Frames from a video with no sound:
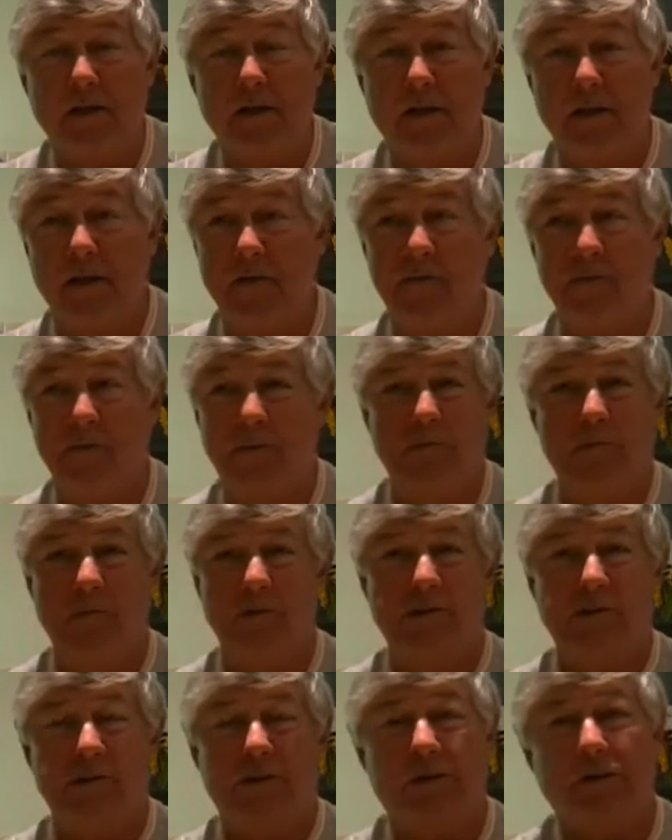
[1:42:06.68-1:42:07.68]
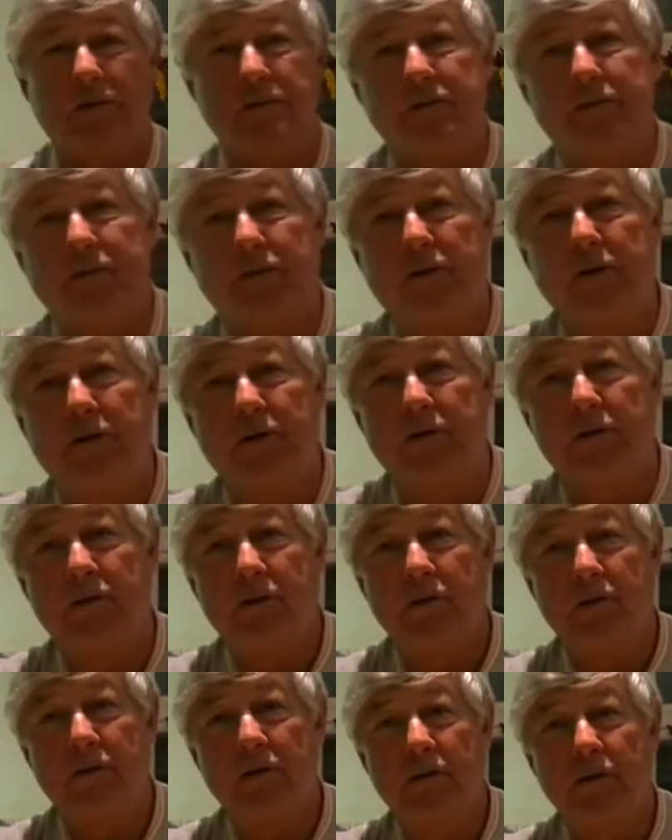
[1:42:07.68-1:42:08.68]
nothing. I thought, what chance have you got
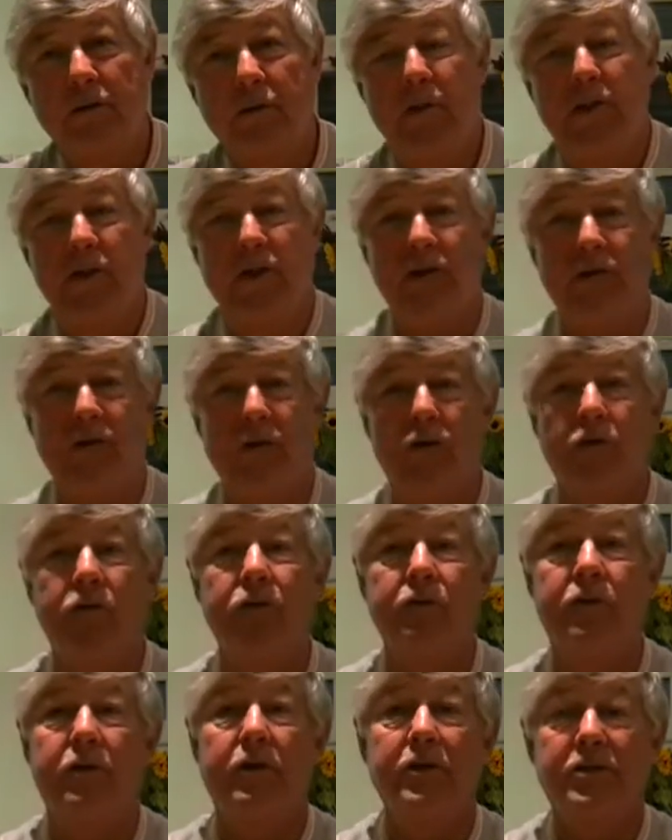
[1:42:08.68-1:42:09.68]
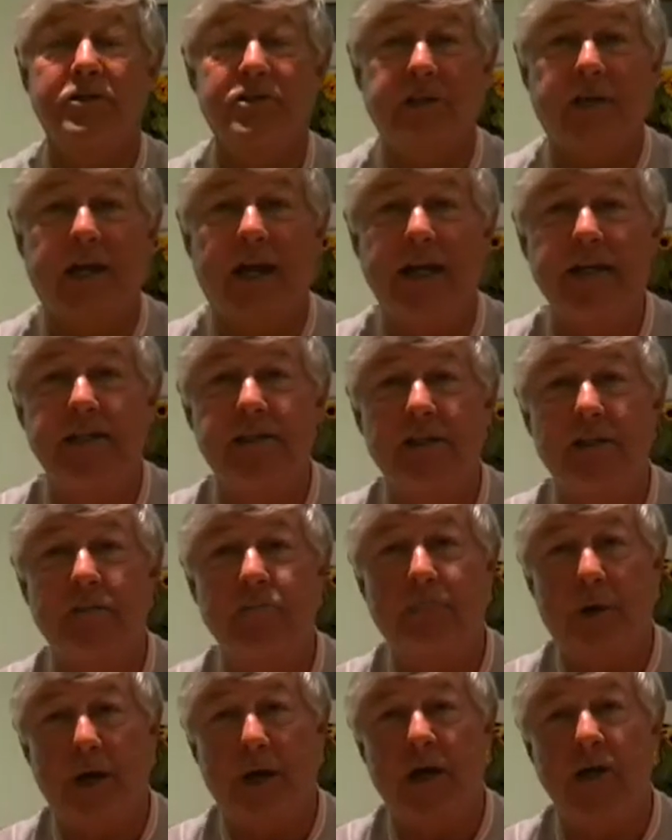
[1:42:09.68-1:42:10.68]
with a
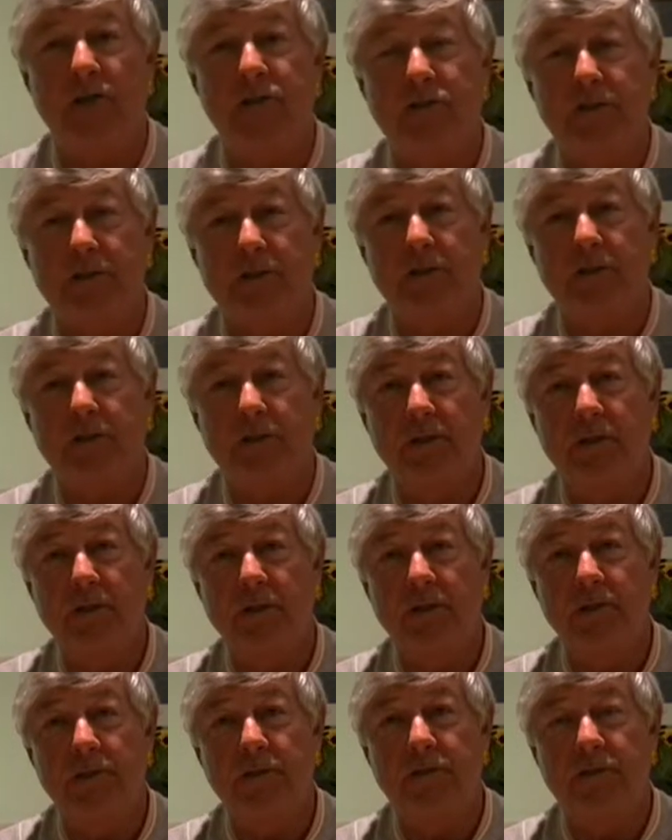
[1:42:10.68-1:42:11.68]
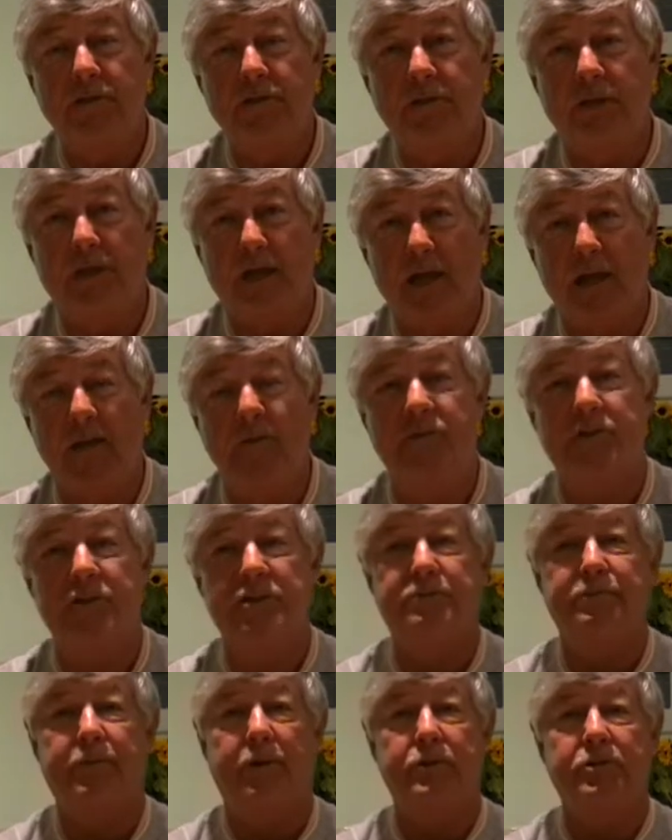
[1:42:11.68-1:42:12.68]
non-skating person to get them to
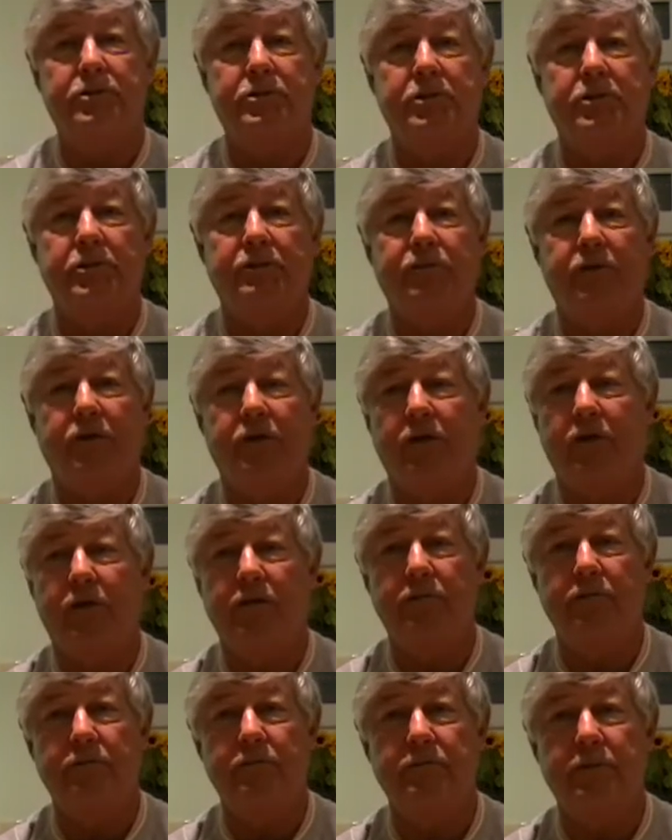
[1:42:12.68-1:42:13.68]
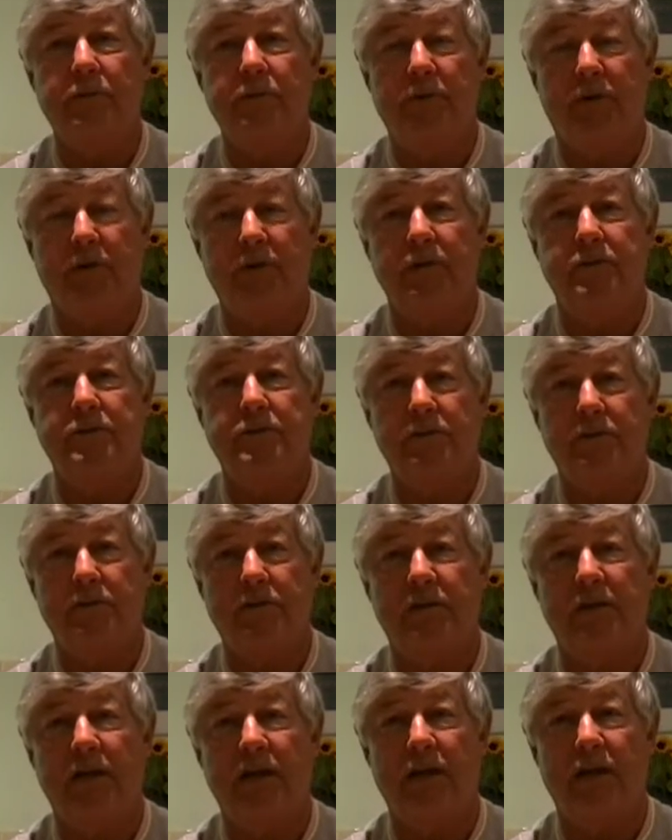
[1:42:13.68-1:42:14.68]
sponsor if you can't be bothered to
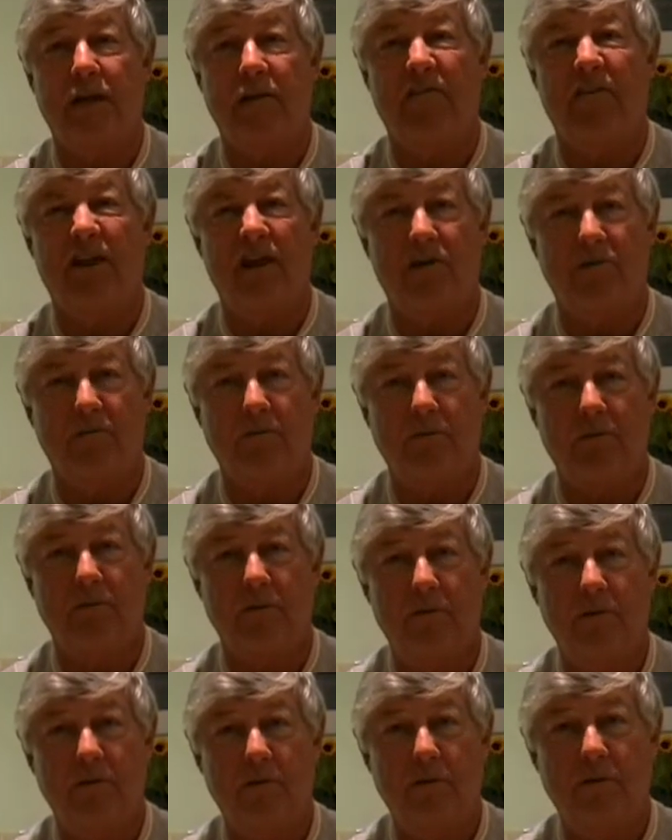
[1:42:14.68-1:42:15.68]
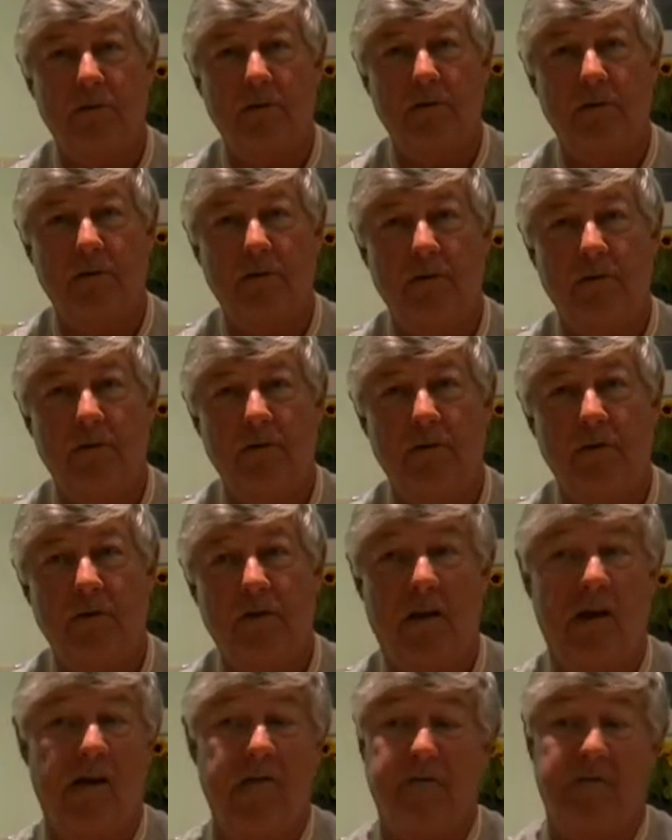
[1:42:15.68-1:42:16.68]
thank your own? And
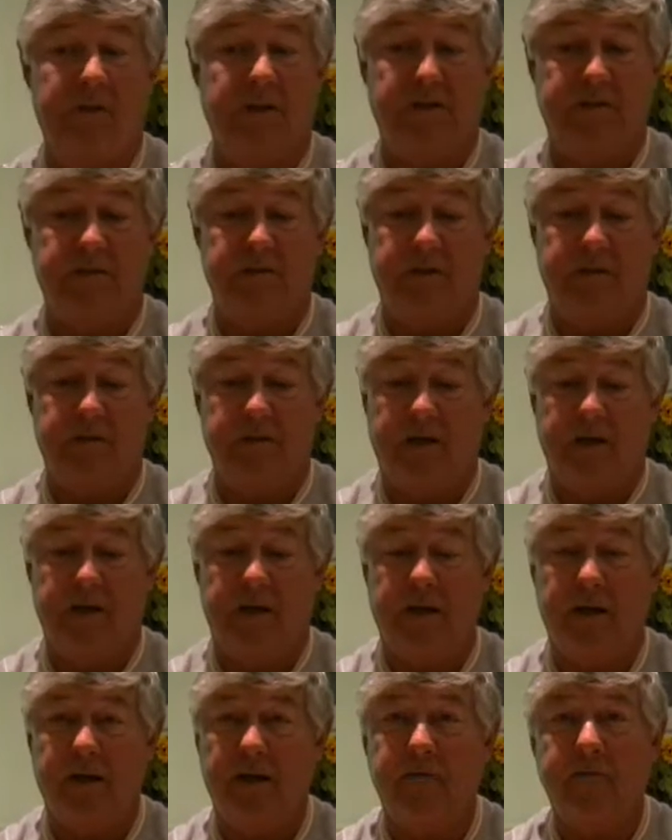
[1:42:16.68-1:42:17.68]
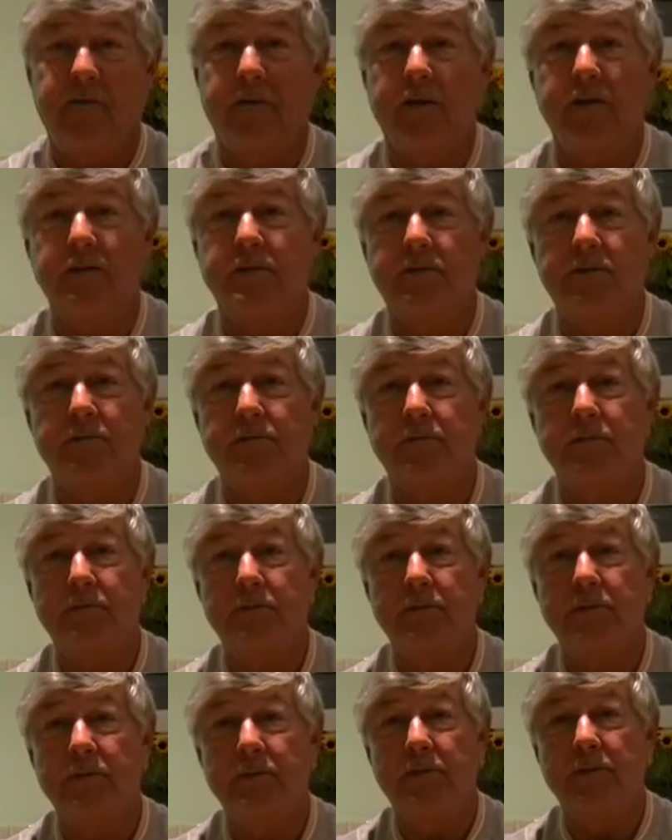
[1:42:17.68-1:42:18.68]
that's when I went, no thanks. And
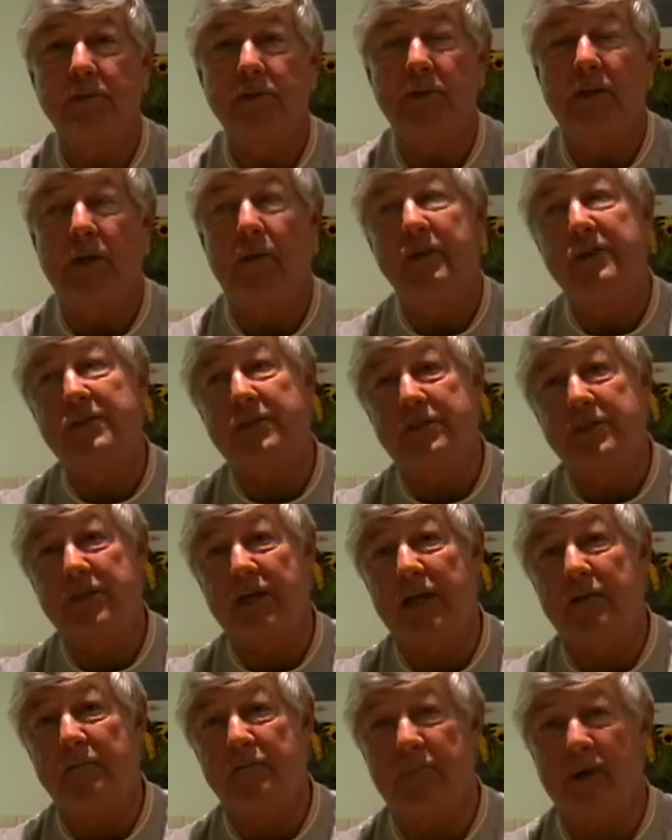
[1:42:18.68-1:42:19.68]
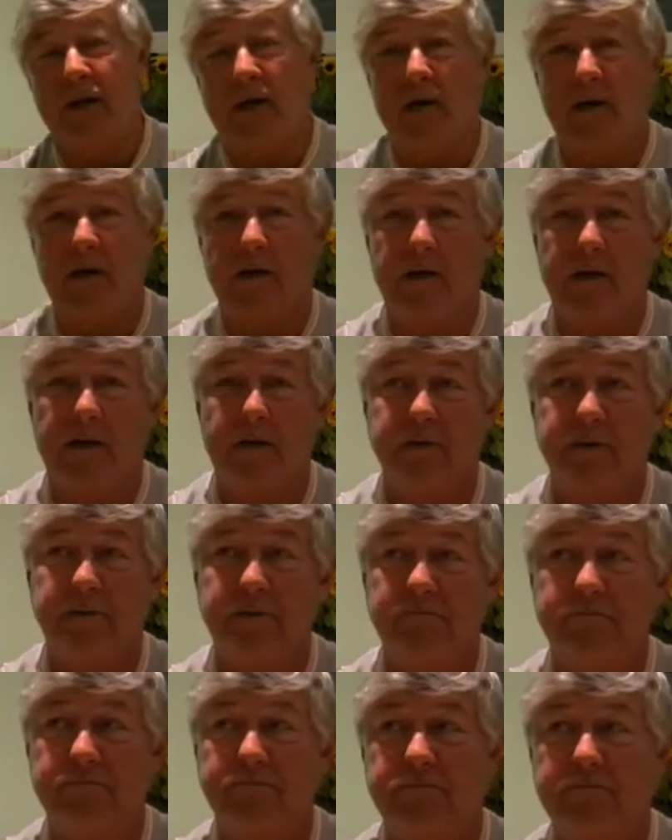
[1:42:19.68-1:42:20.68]
I went to Tainton Park and I was
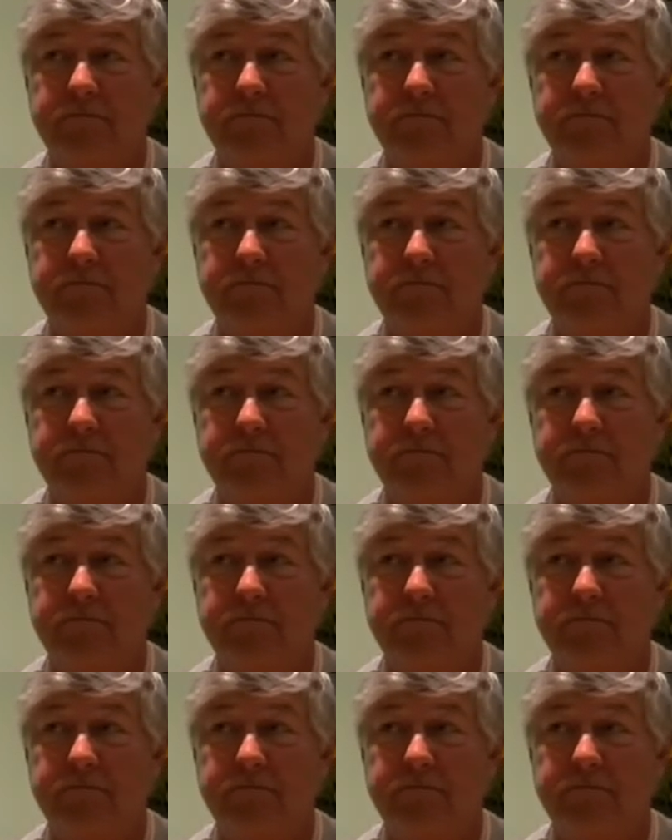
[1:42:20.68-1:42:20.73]
a